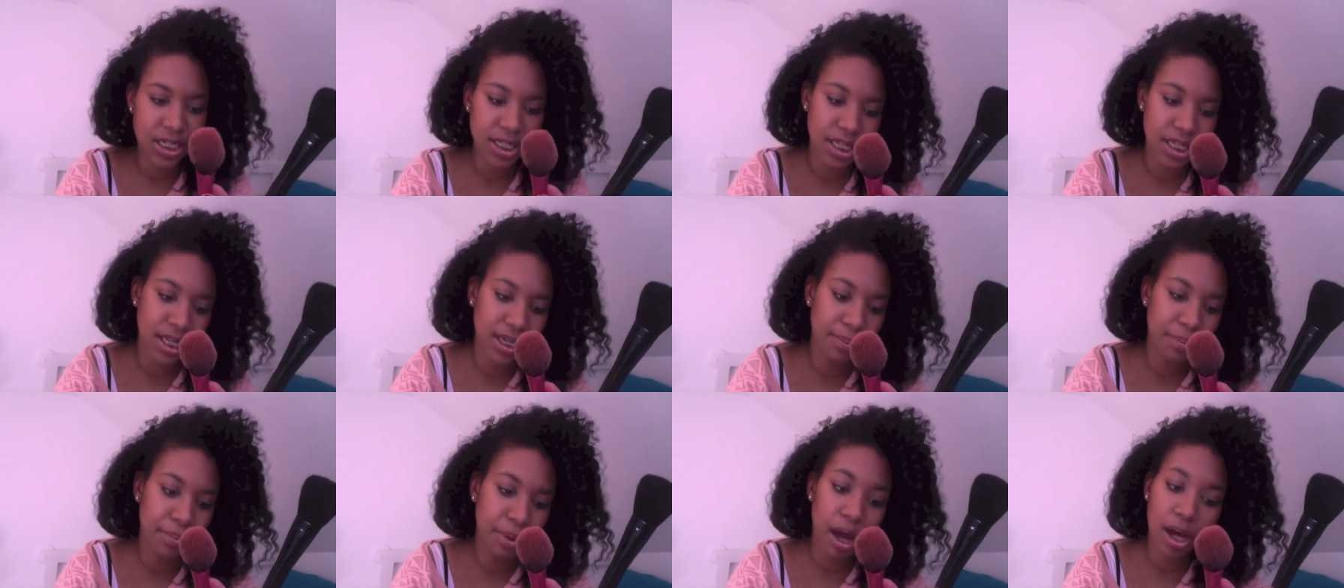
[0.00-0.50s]

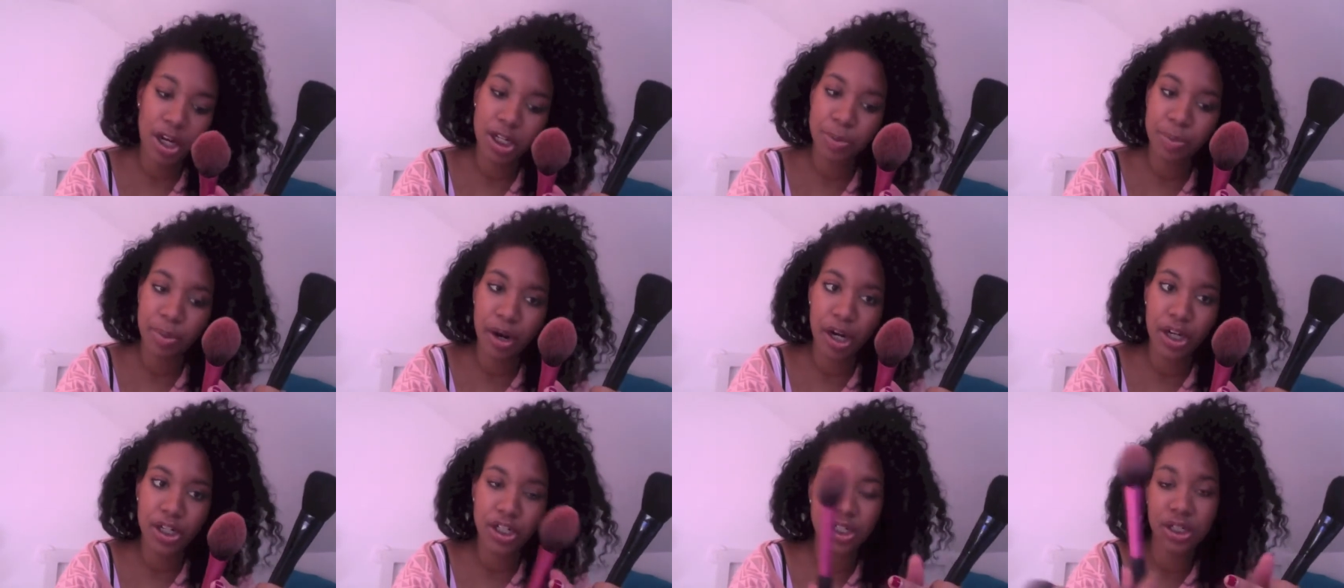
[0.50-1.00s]
the blush
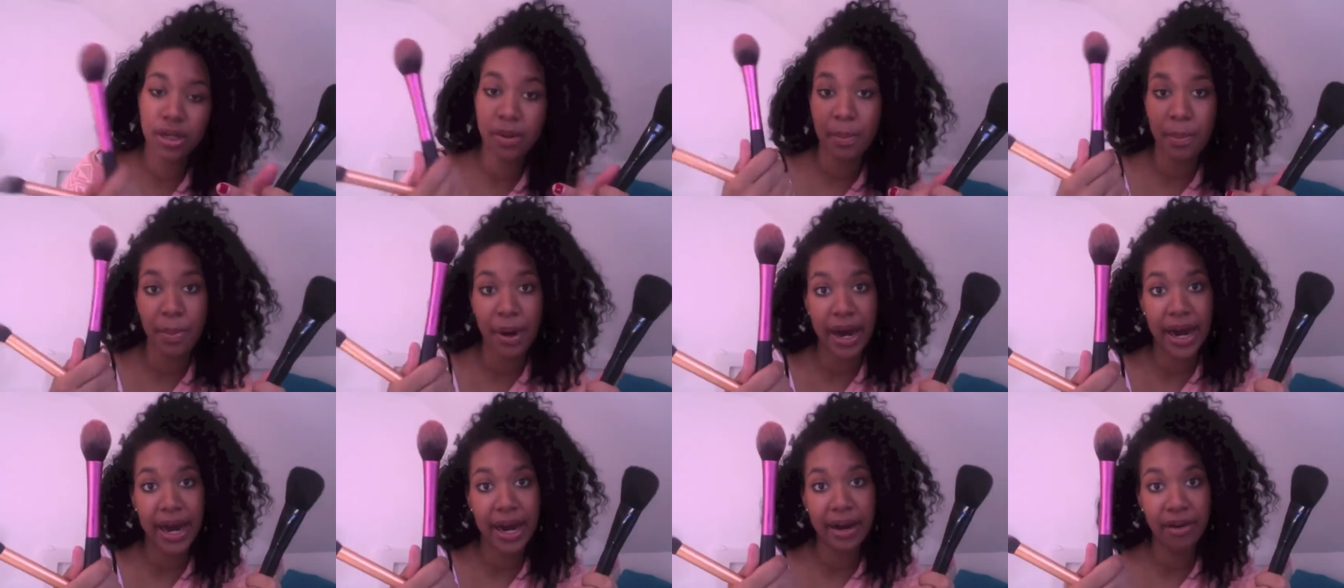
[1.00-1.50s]
brush
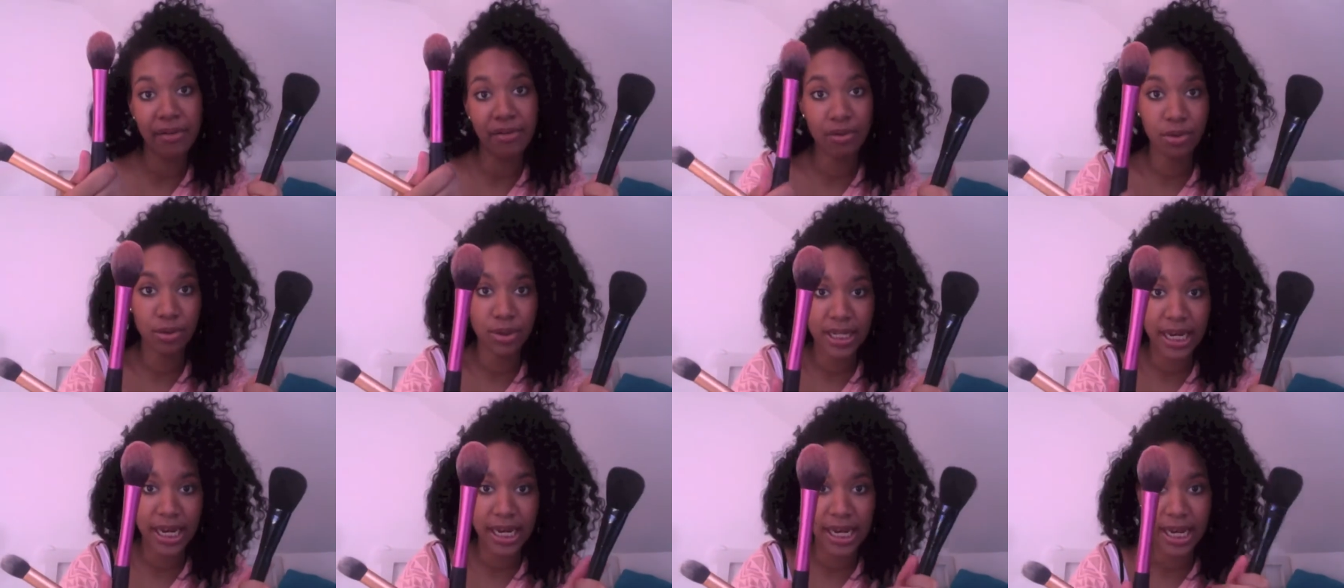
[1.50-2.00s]
by
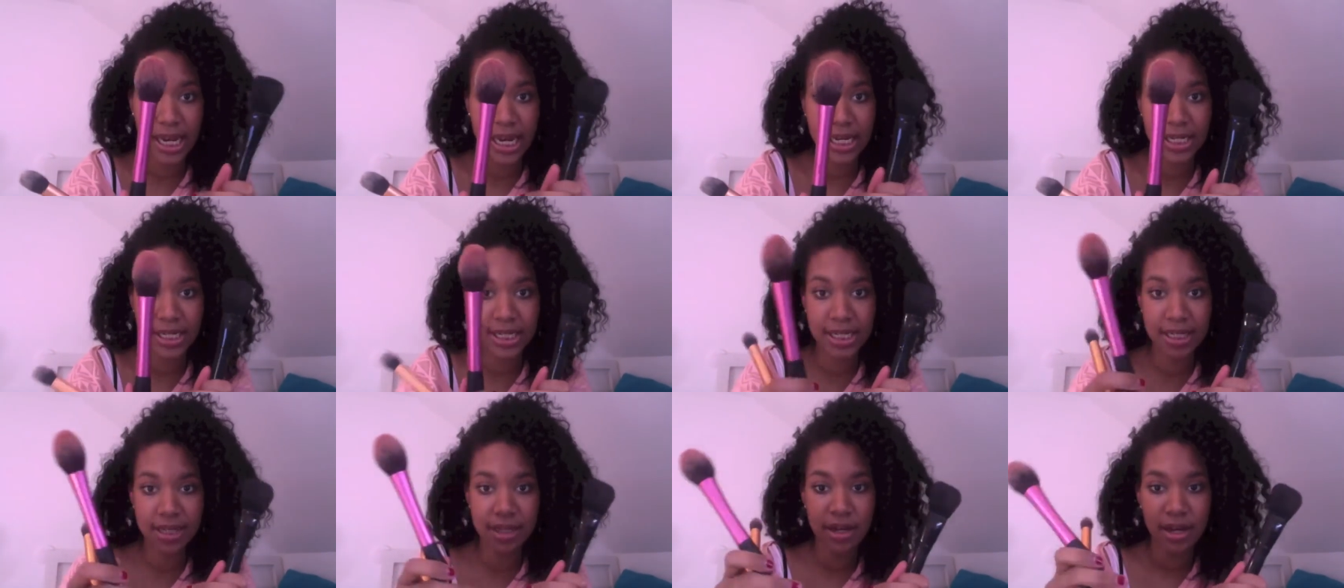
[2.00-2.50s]
Real
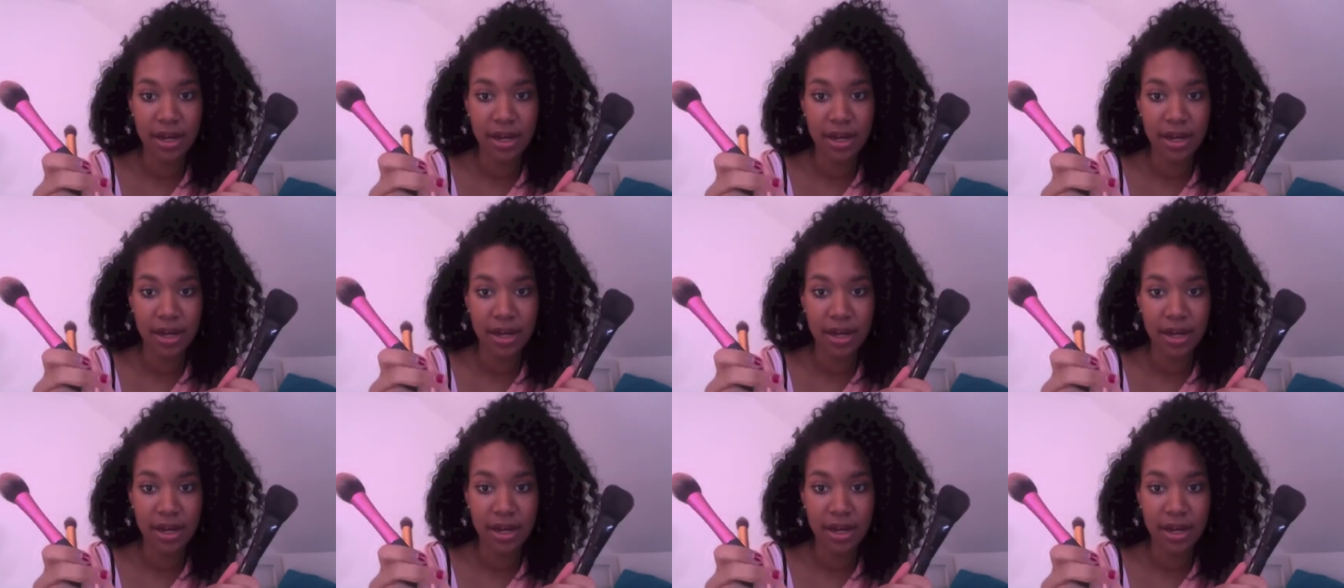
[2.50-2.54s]
Techniques.